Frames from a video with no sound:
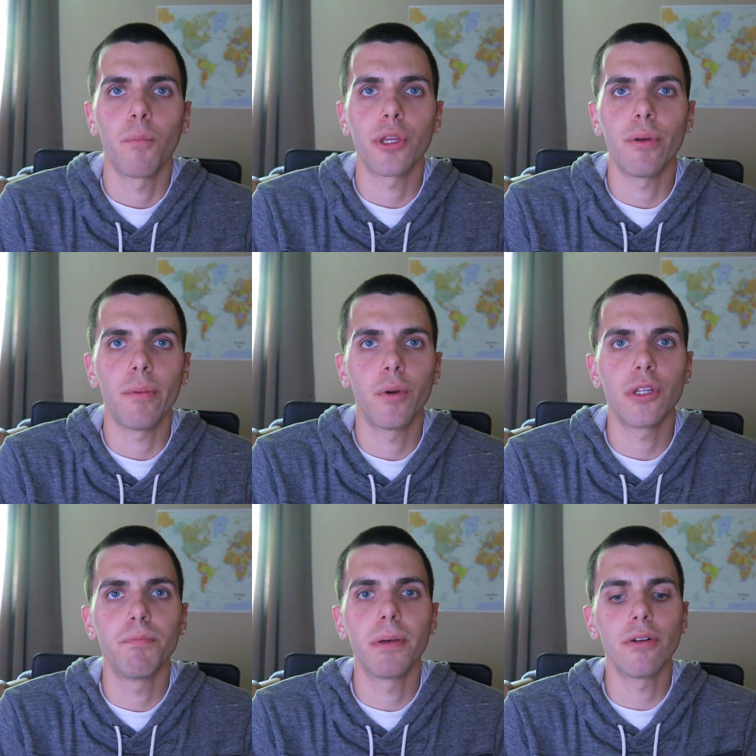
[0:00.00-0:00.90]
When
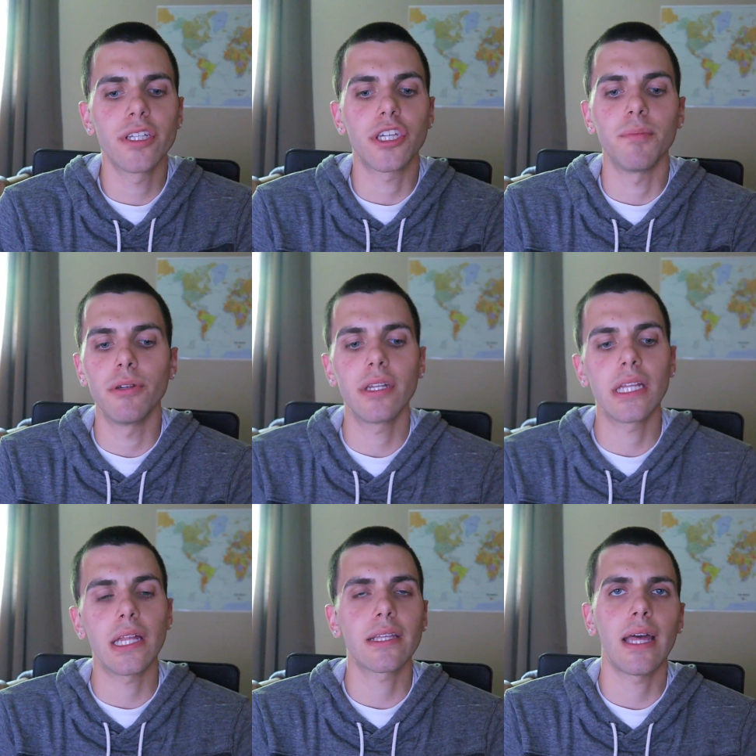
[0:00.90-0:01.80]
you build a
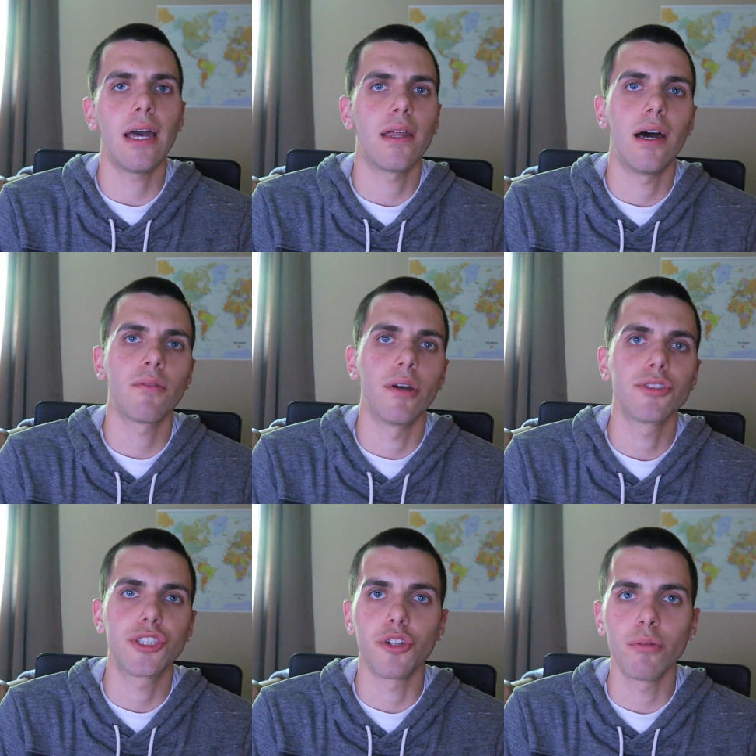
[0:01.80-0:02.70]
community like that, I don't know,
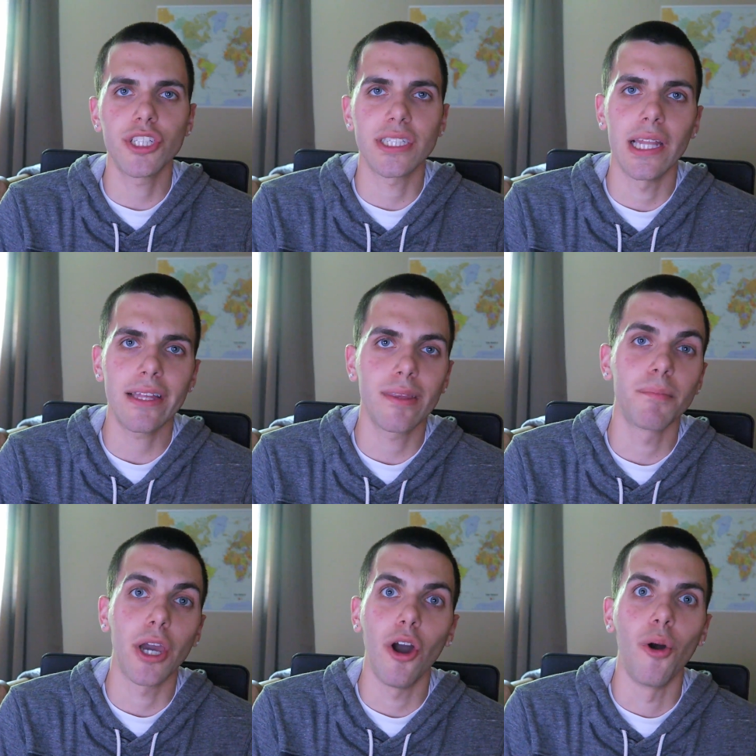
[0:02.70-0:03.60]
don't just let
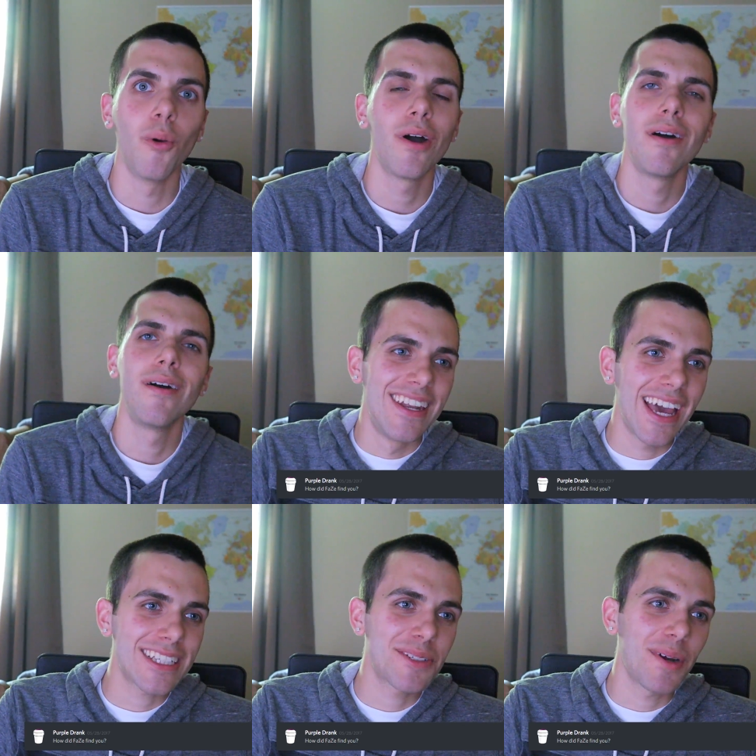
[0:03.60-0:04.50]
them go.
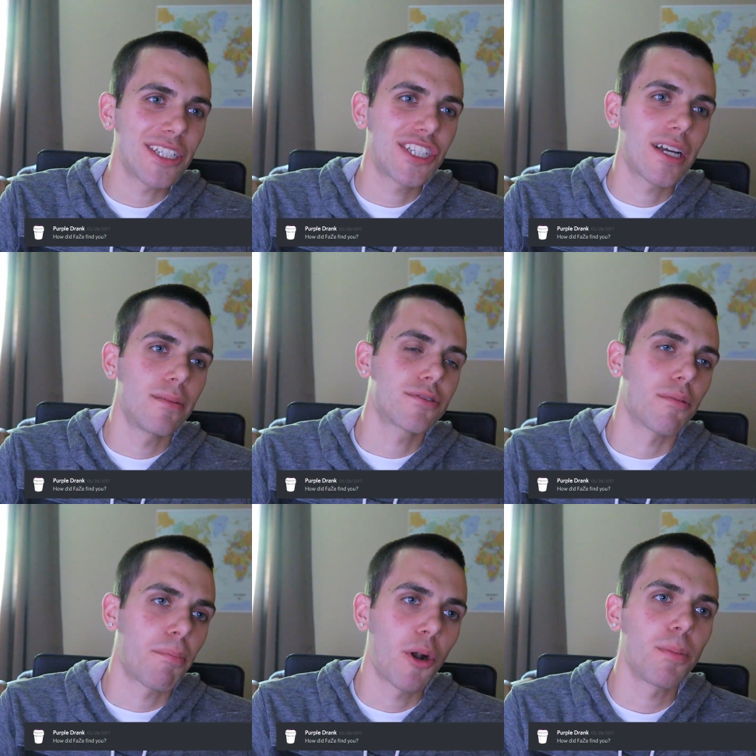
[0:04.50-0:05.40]
Next question comes
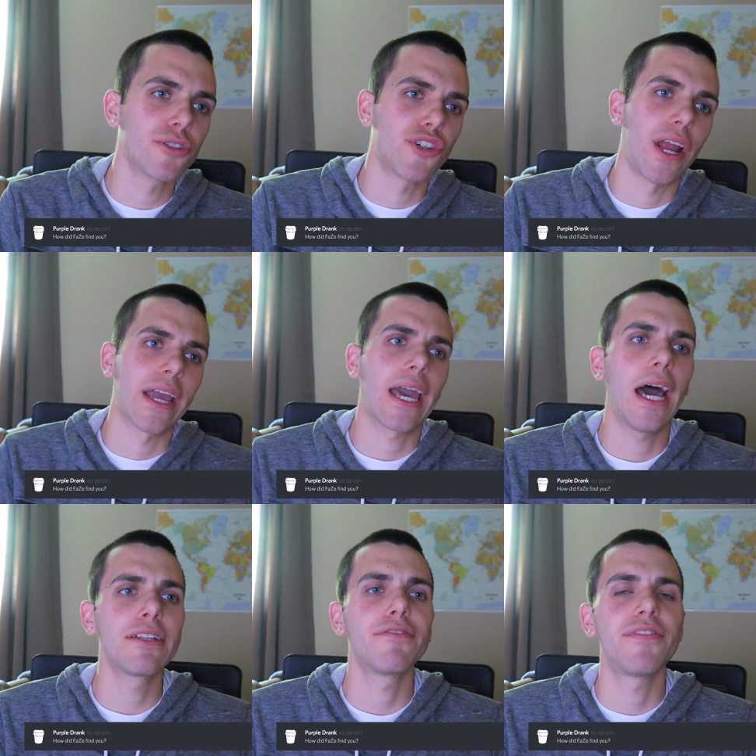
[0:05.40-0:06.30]
from Purple Drank.
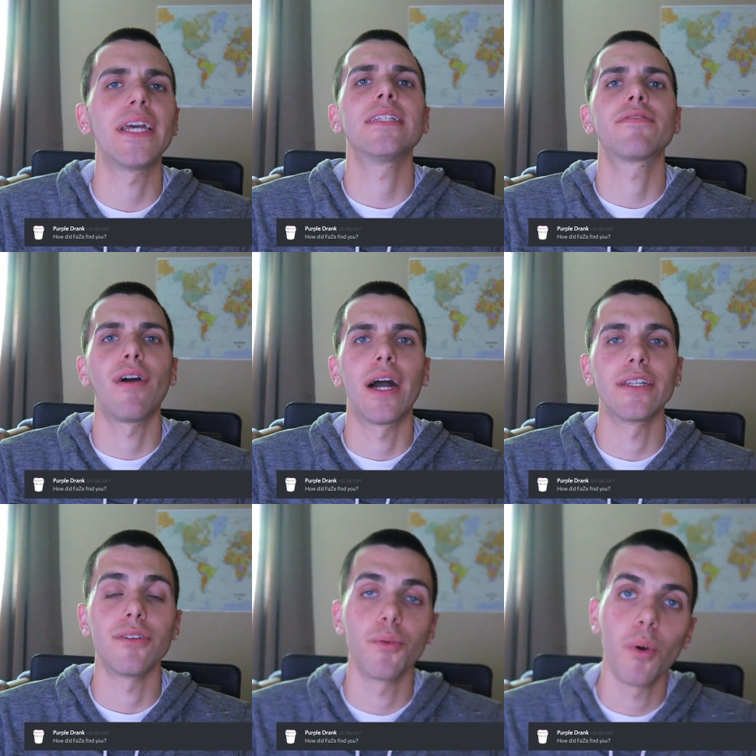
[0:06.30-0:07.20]
How did FaZe
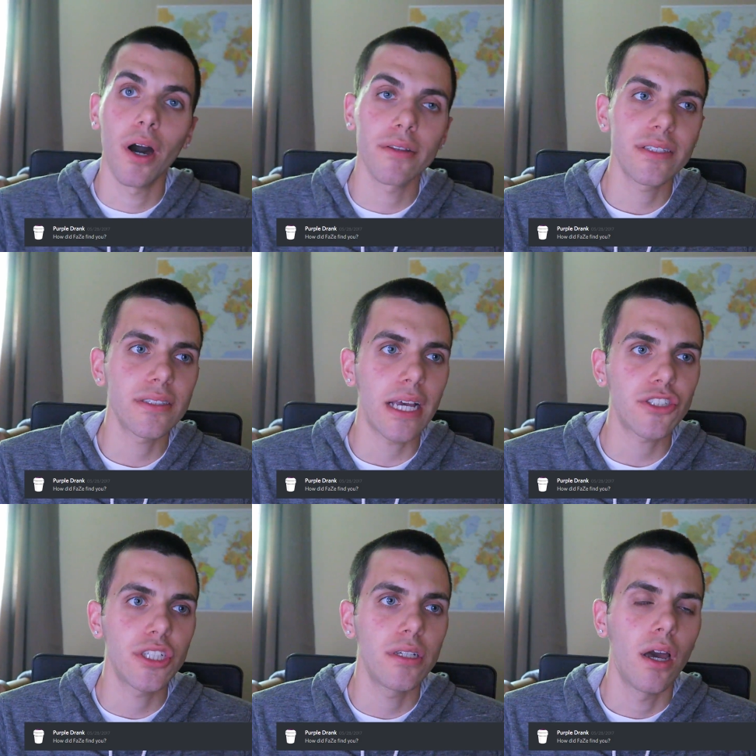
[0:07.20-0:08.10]
find you? Well, this is
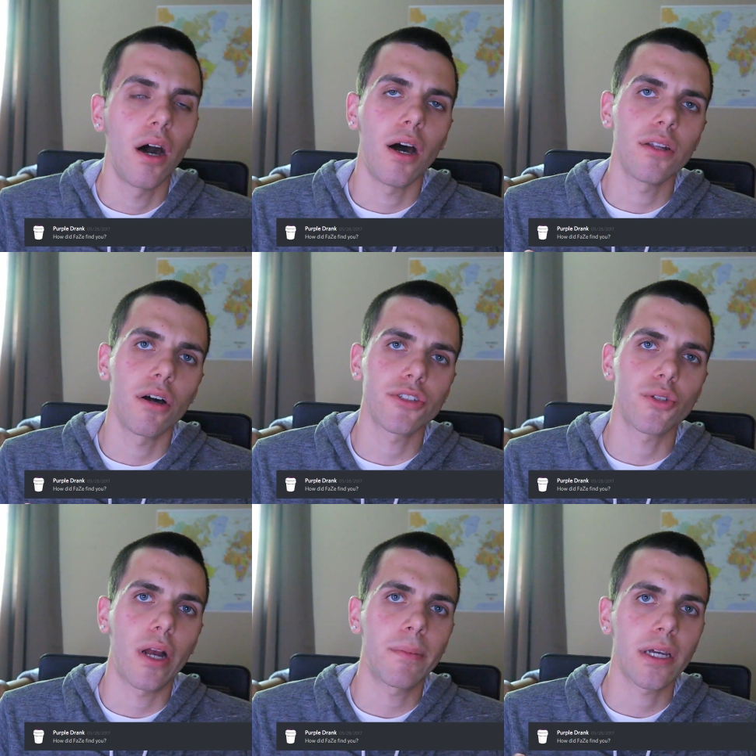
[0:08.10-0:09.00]
actually a long
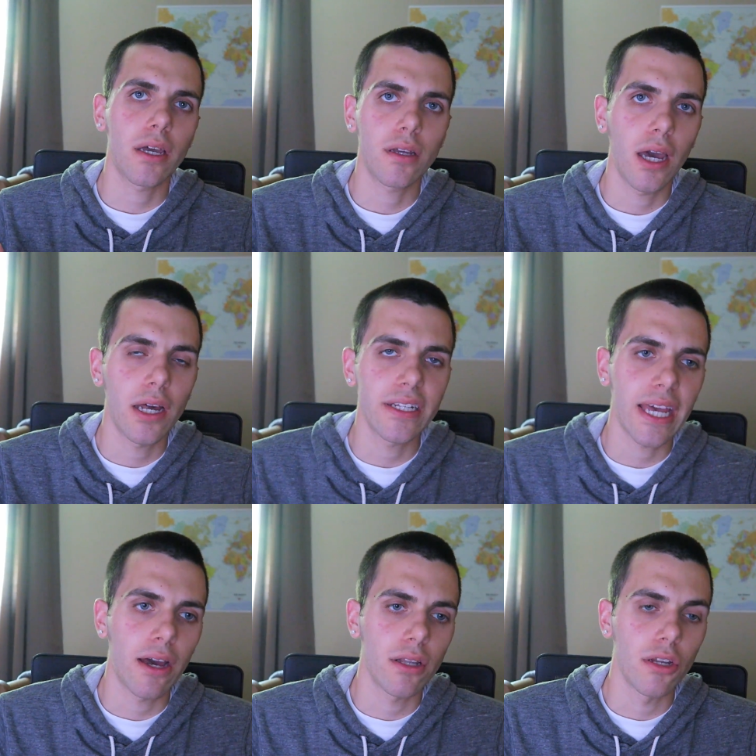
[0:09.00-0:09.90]
story. I'm gonna cut it
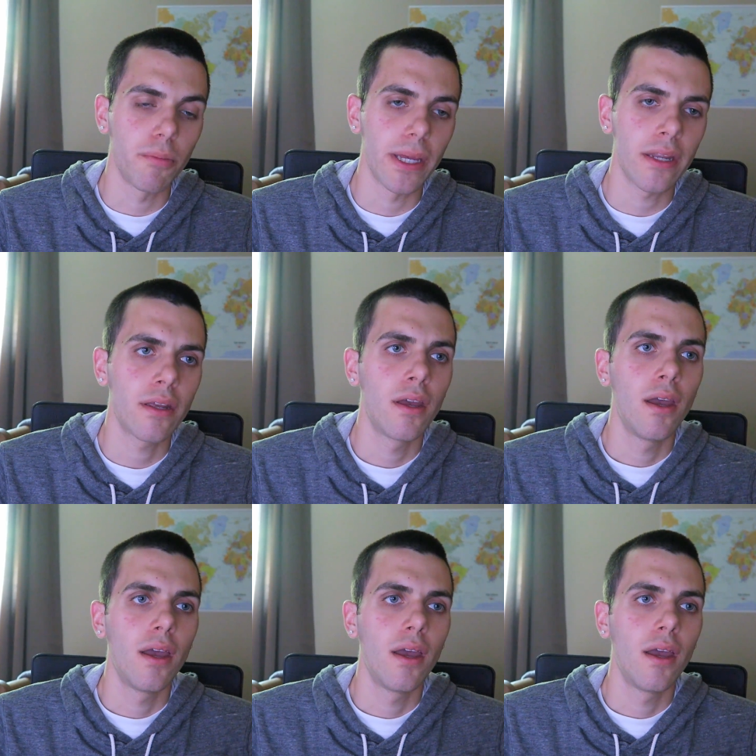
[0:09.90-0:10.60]
down a little bit.